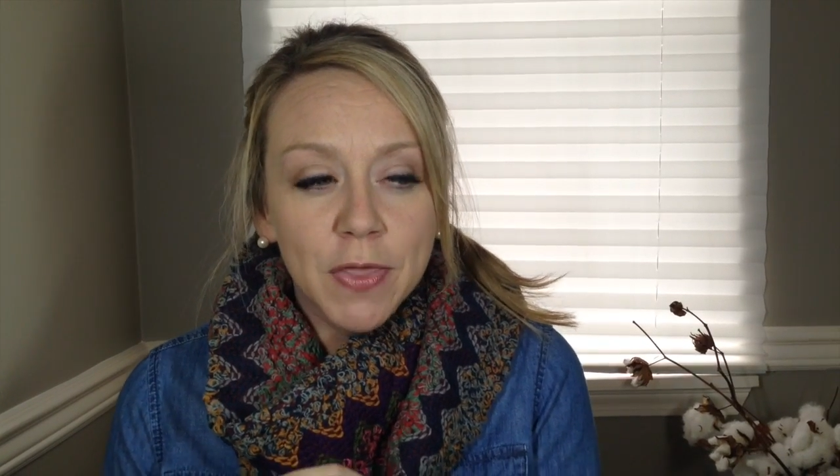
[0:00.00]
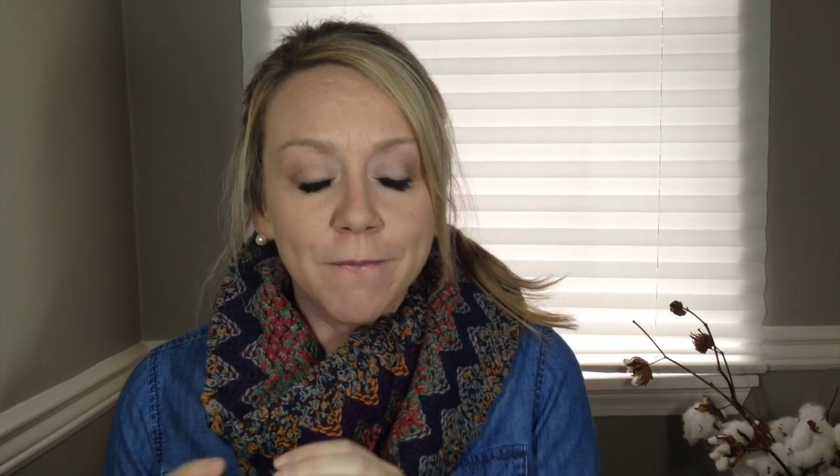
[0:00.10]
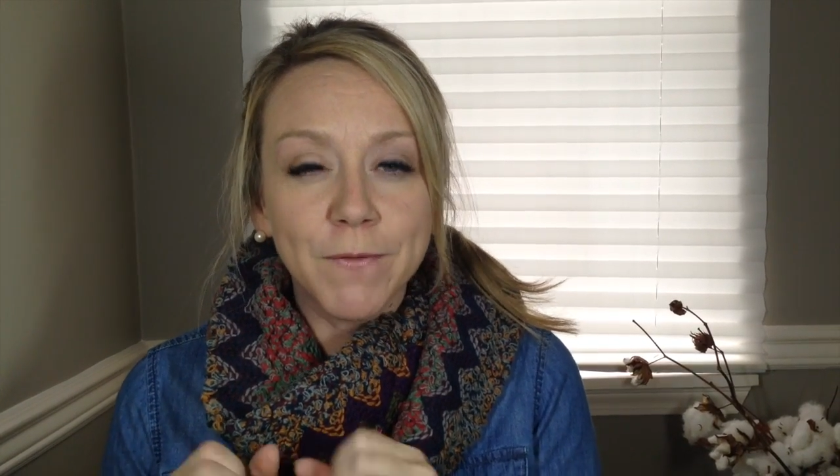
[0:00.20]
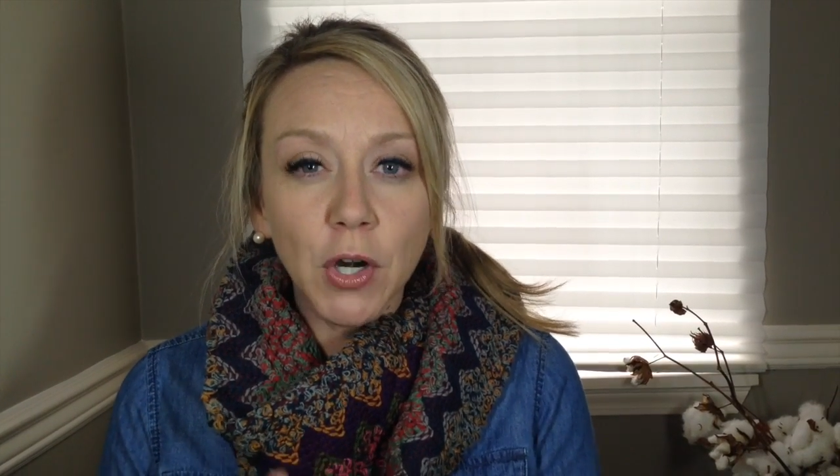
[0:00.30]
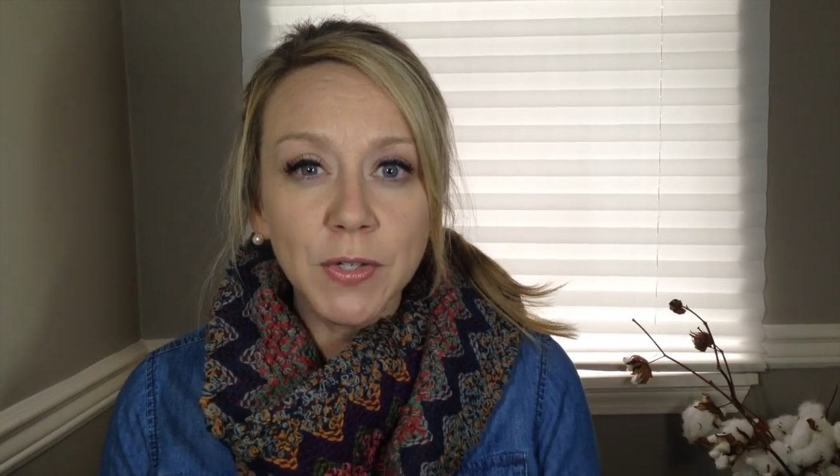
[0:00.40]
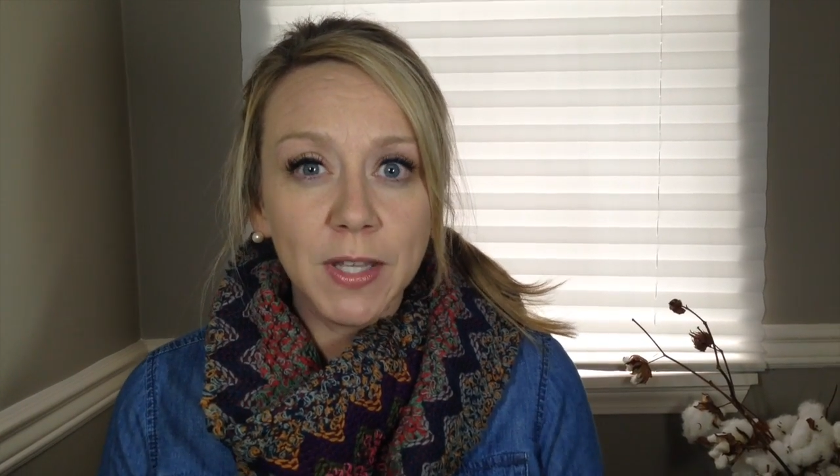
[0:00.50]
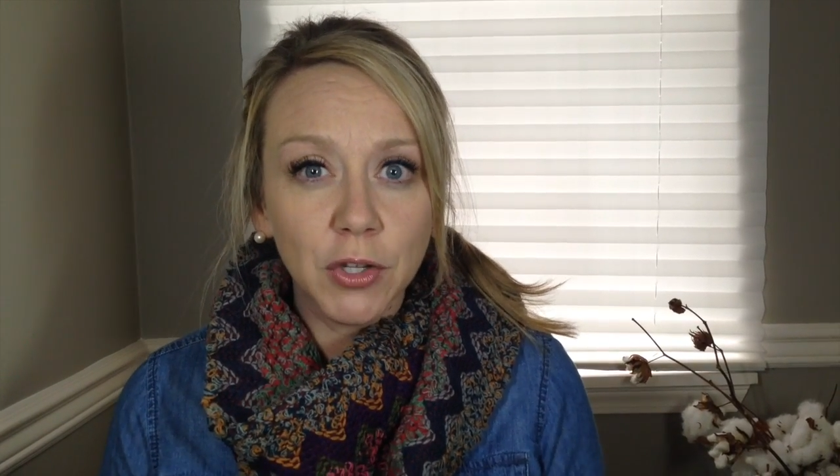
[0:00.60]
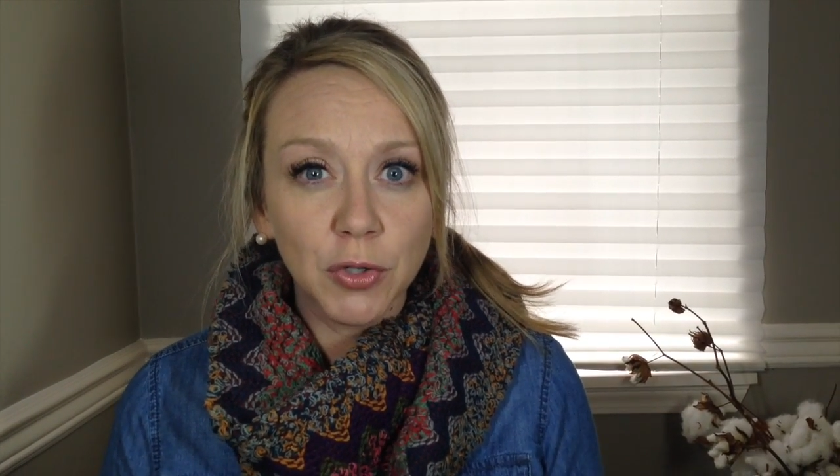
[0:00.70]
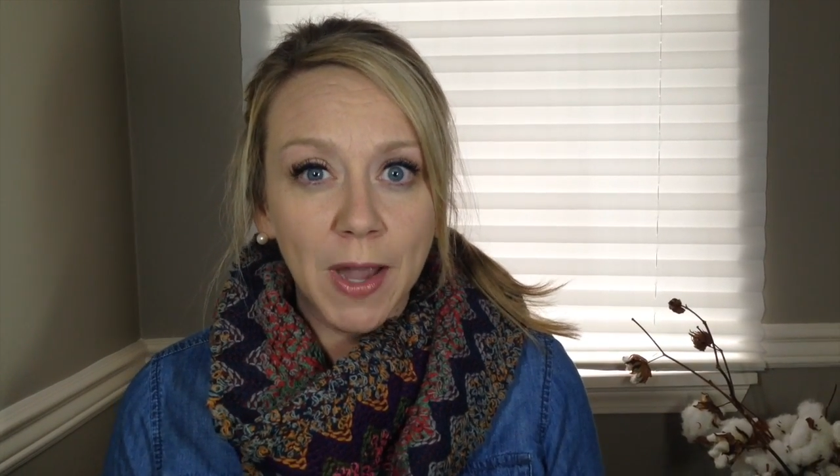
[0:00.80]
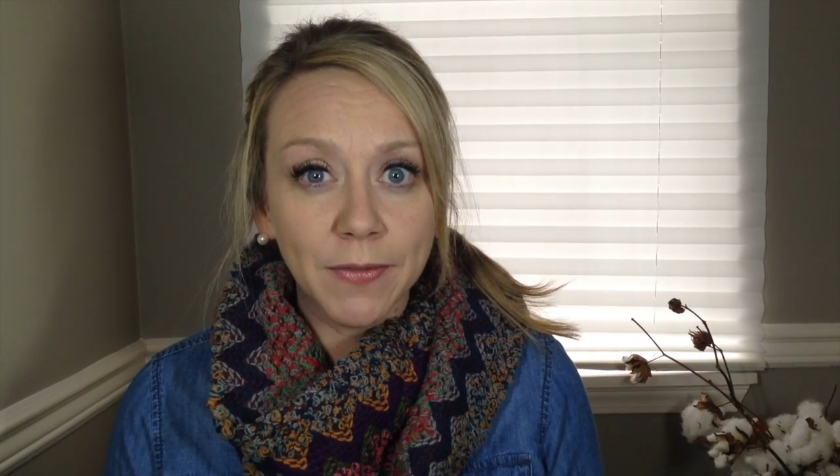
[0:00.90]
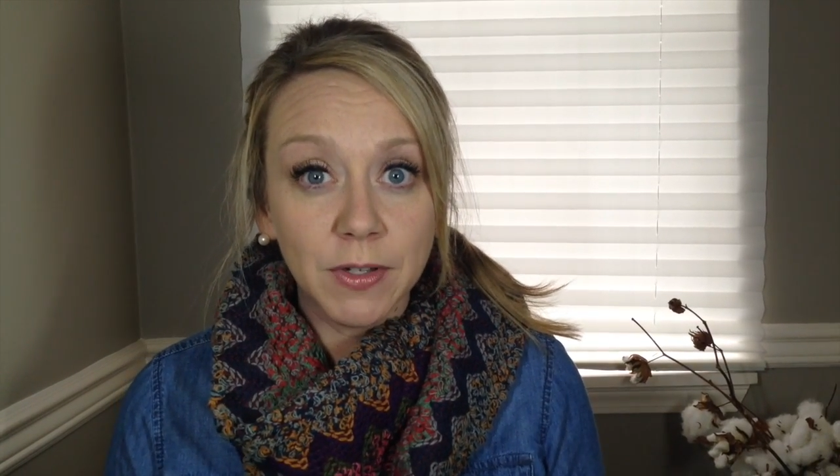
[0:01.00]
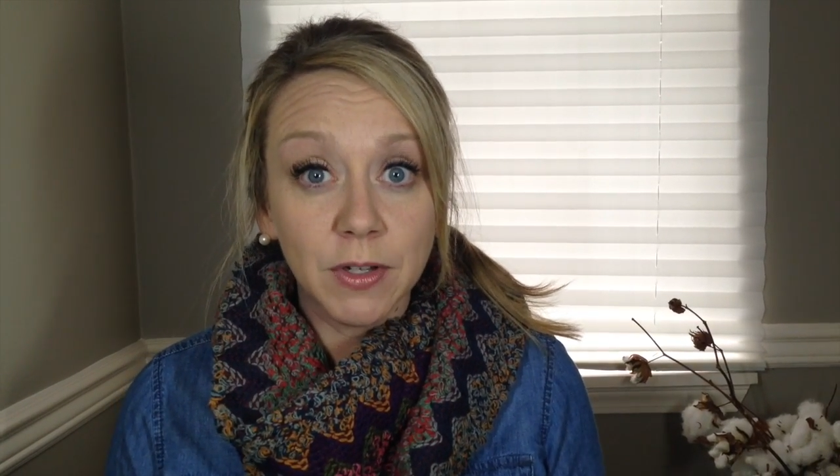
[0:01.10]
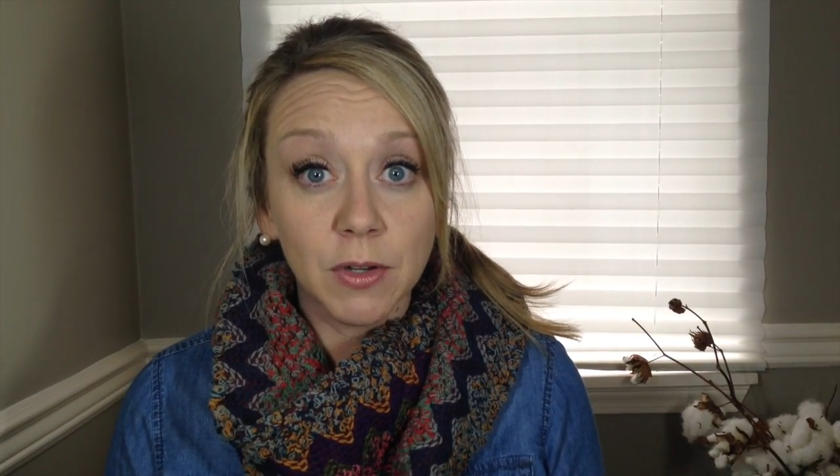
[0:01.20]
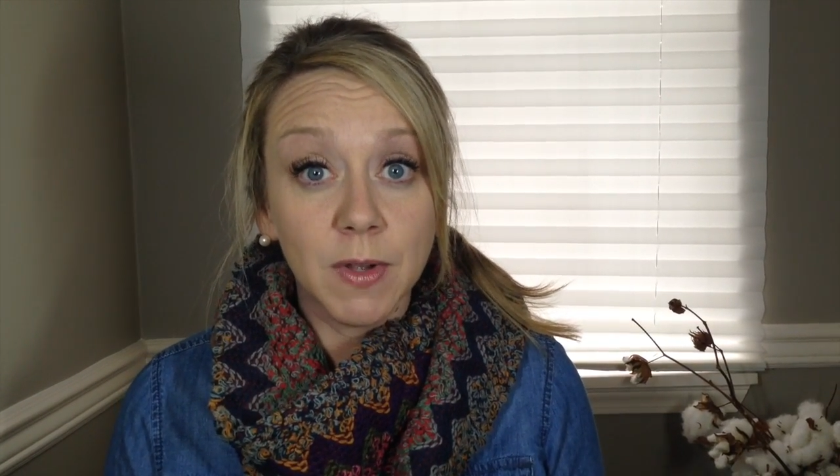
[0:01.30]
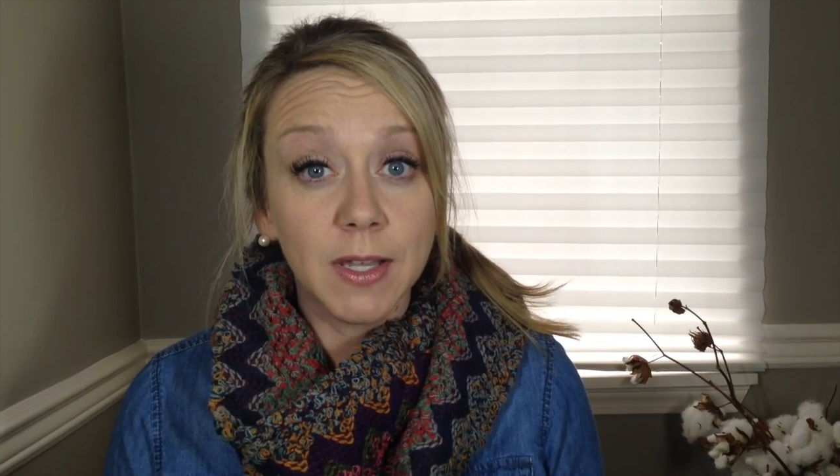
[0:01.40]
the first thing that you have to do